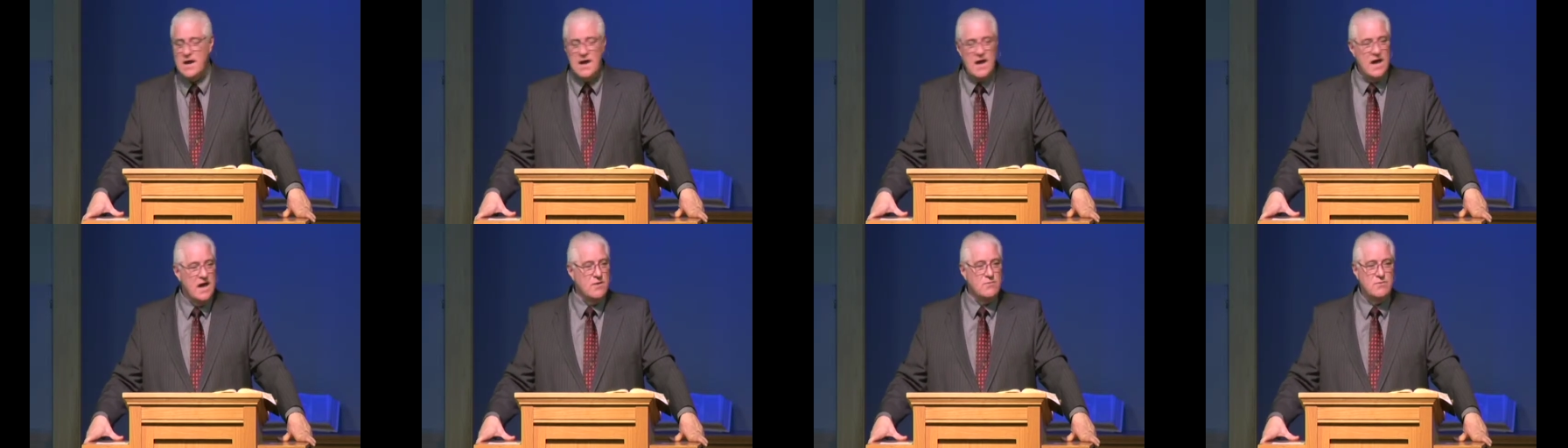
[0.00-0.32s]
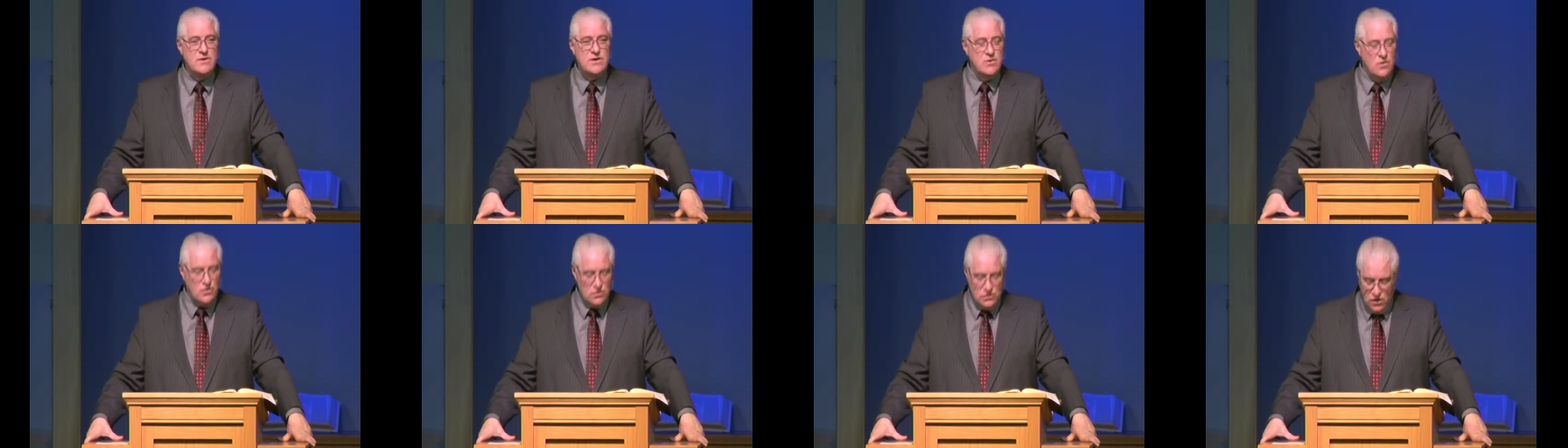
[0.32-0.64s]
And
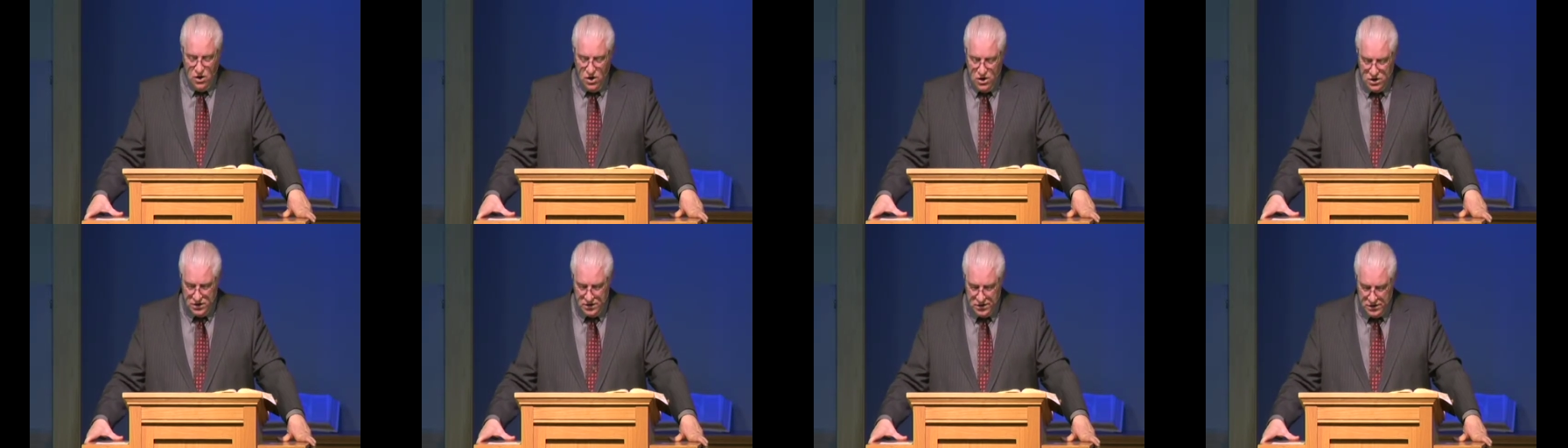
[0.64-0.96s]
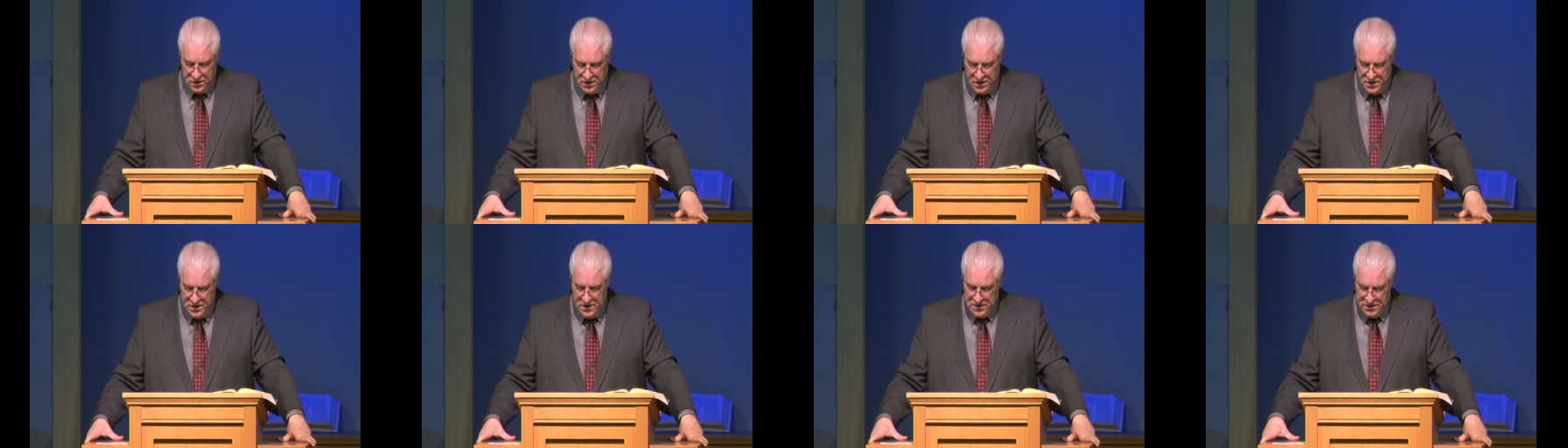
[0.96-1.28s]
we no
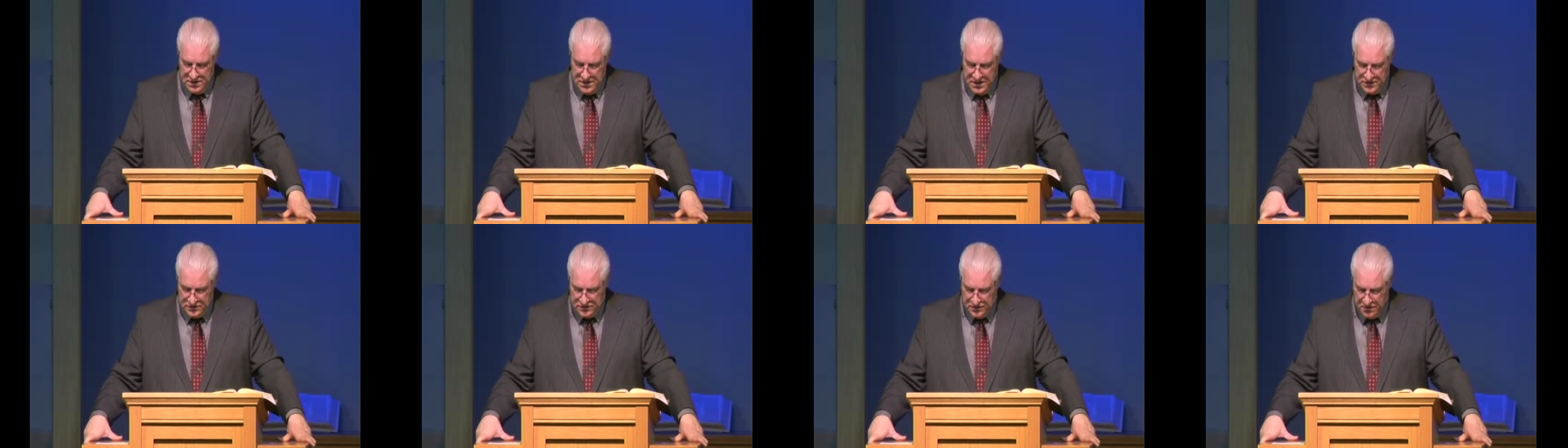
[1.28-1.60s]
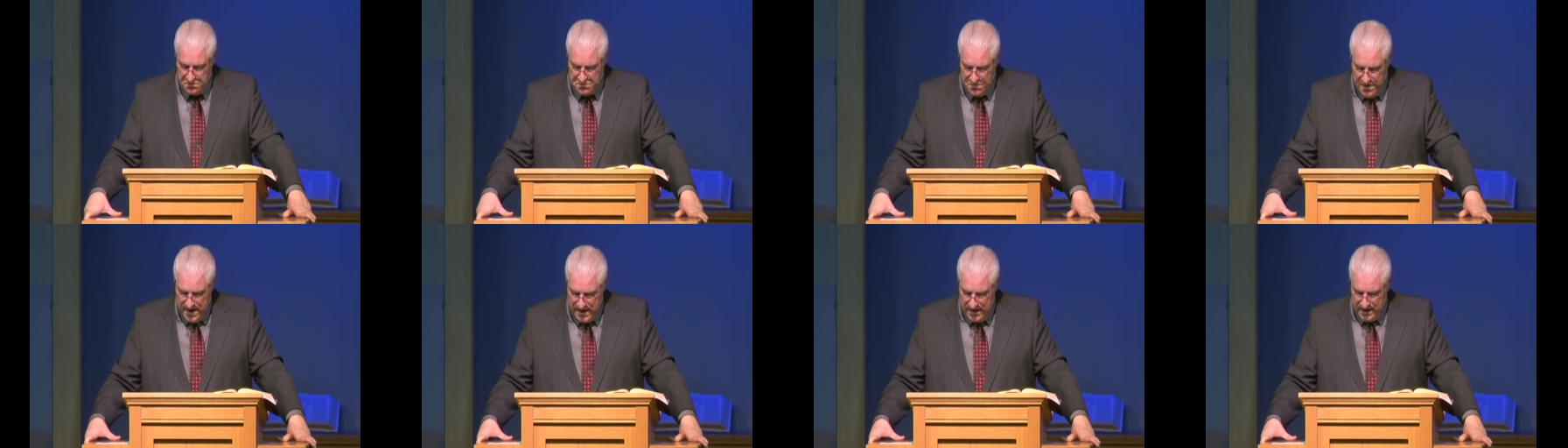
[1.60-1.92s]
longer need to
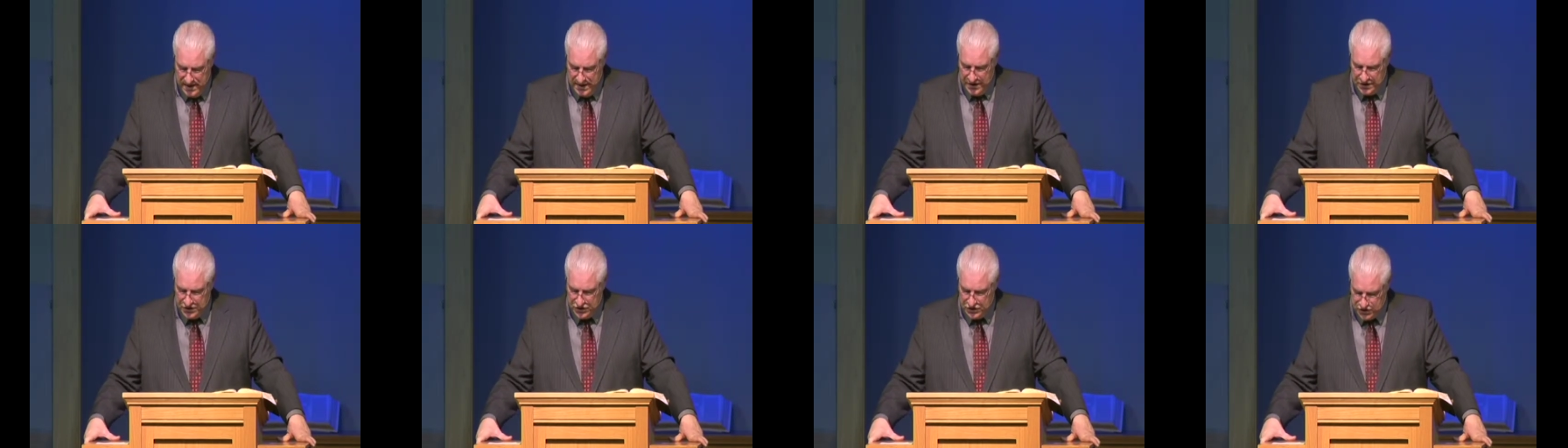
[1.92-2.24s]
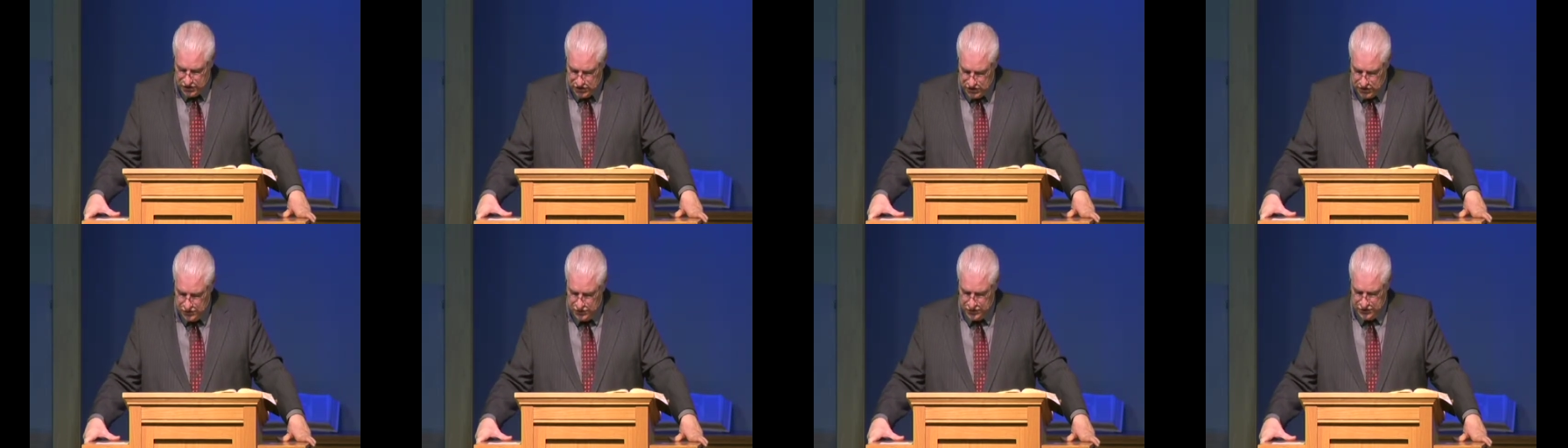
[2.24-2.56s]
make
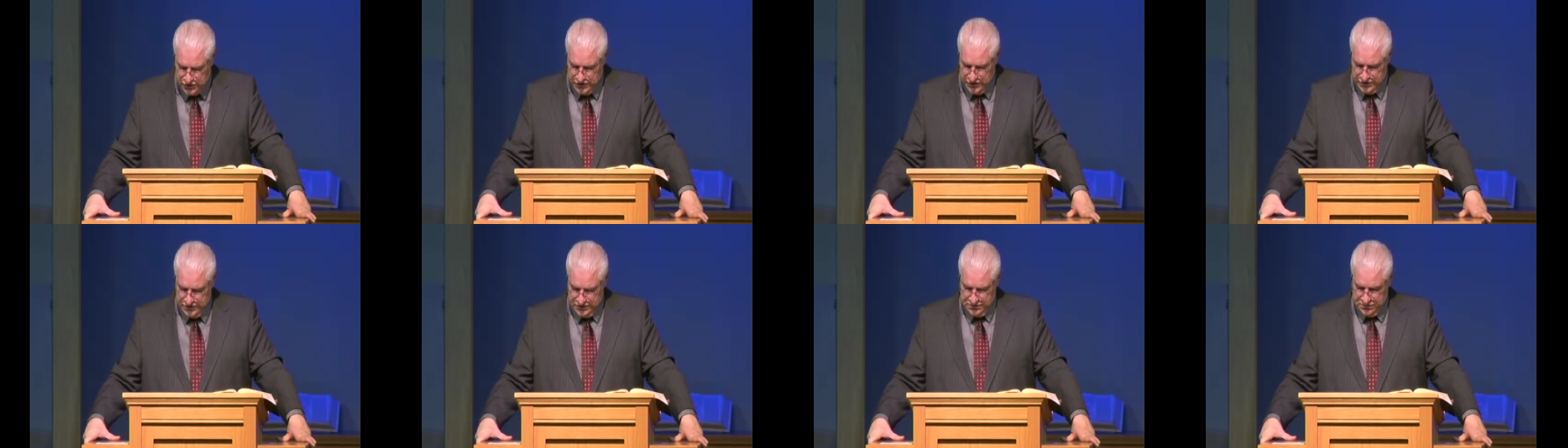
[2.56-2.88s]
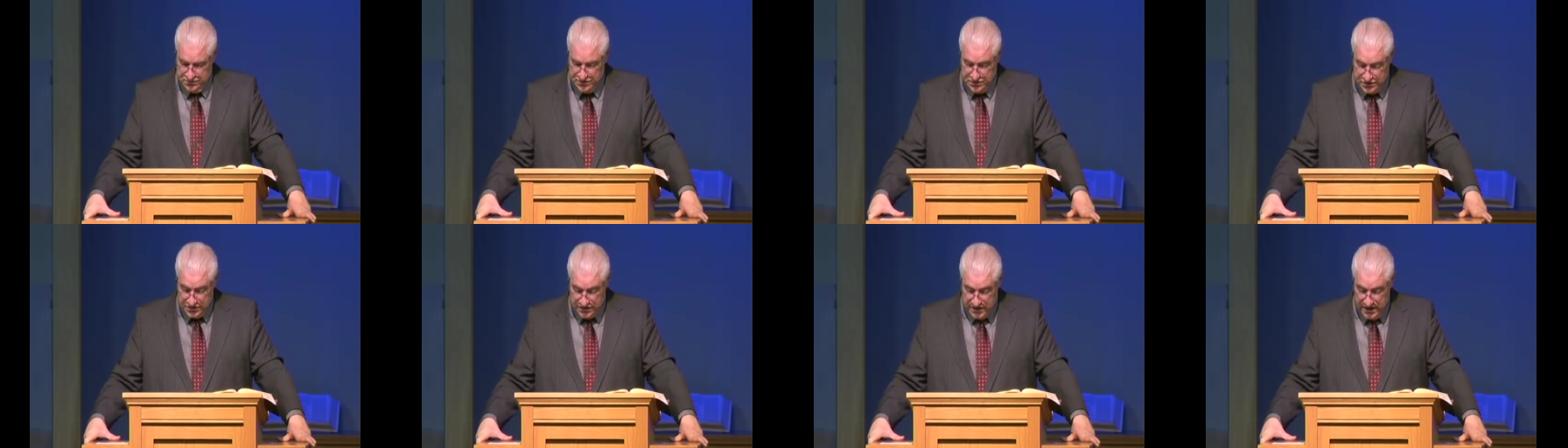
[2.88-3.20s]
excuses,
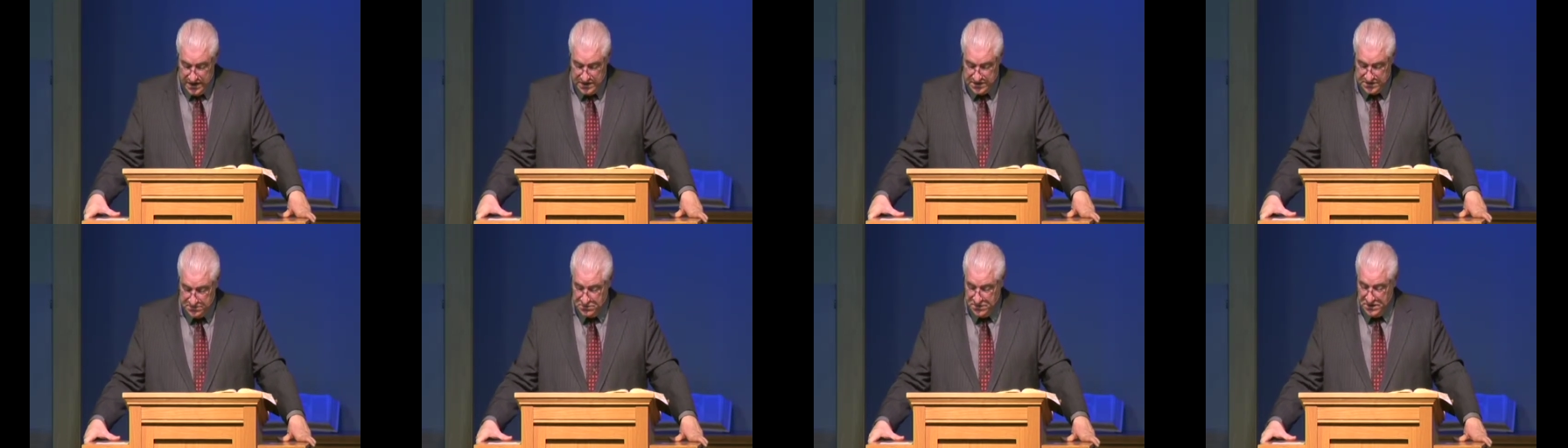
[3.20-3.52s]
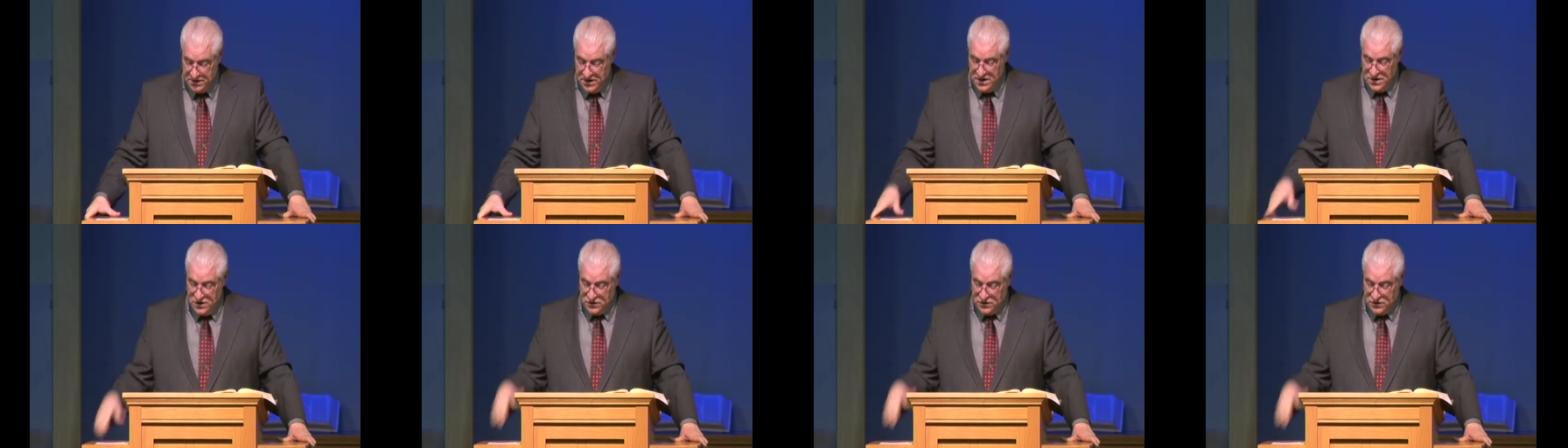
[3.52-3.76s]
which takes me